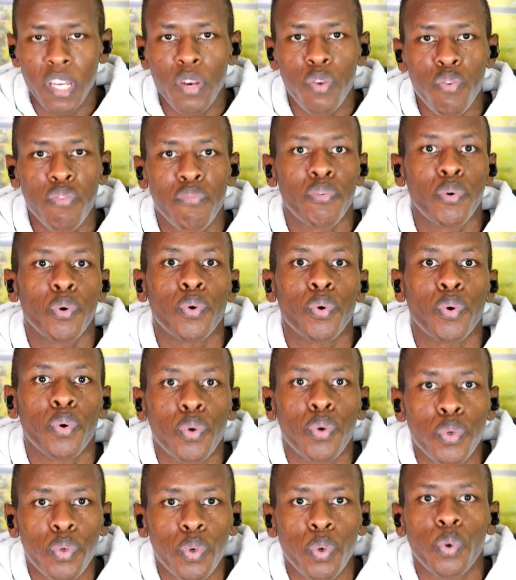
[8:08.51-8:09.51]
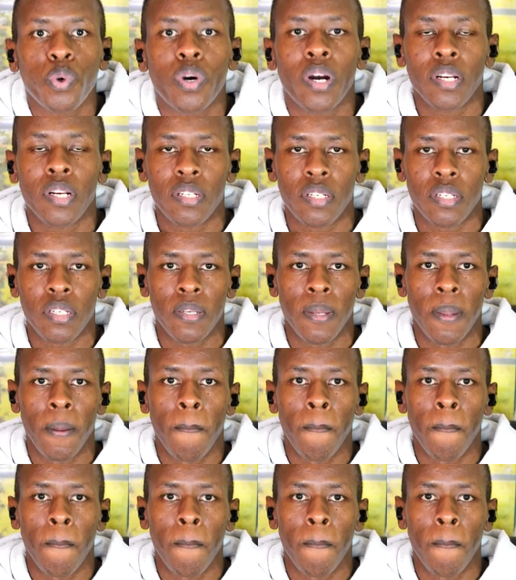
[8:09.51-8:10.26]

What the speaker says: new for your country.